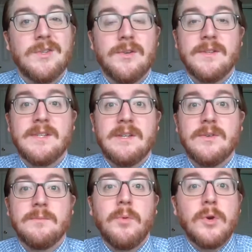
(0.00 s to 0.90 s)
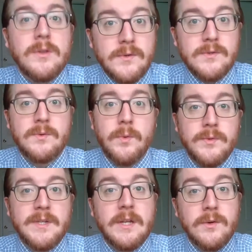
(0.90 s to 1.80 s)
certain skills and putting those
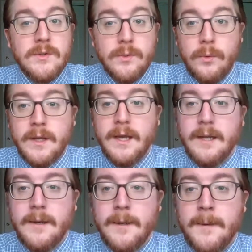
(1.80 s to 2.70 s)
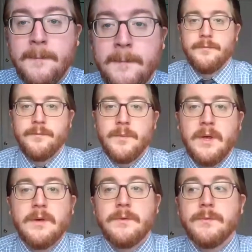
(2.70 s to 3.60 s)
tools in your toolkit.
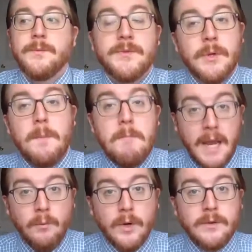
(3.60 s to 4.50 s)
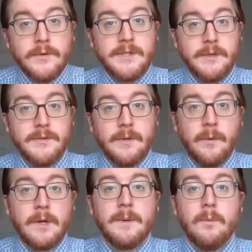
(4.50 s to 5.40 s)
So the main one of those skills that we're
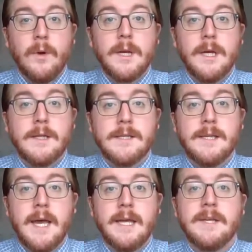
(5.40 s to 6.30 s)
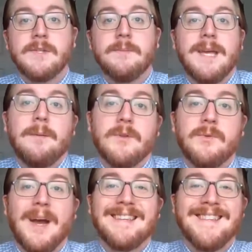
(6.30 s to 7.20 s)
going to be working on today is to be able to
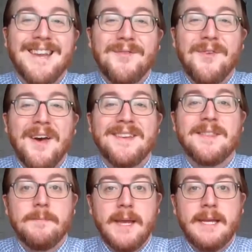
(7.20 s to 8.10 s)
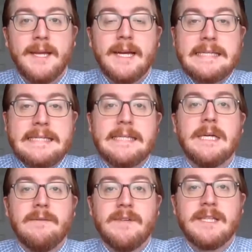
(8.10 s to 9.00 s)
identify the main idea
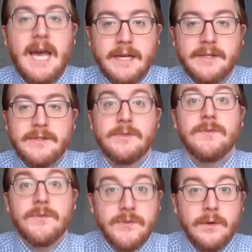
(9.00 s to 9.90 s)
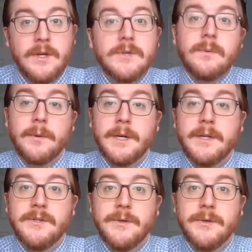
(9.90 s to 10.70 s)
of a text. So here's what we're going to